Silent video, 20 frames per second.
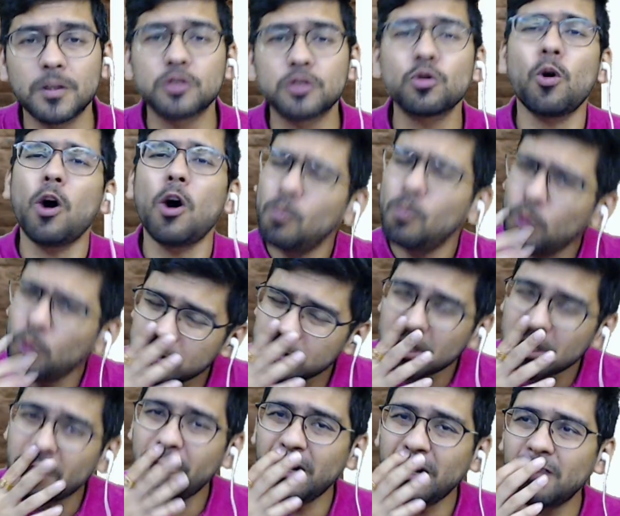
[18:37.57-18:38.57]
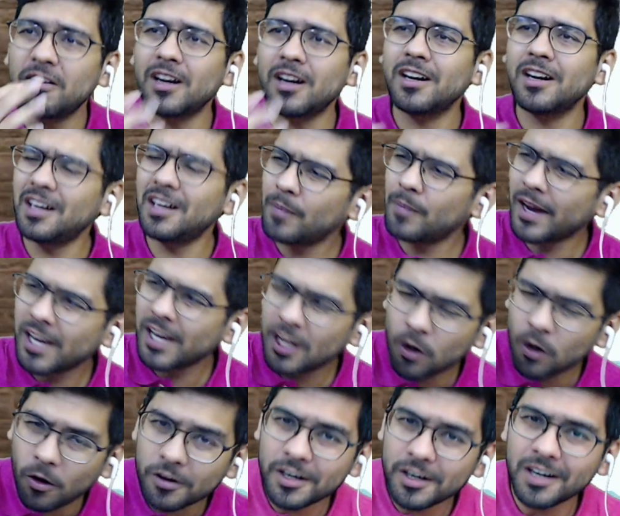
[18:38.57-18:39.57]
So almost everywhere, determining
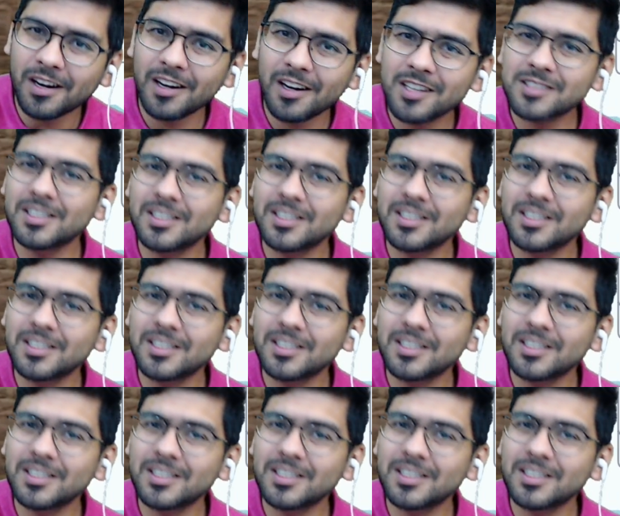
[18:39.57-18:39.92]
audit risk,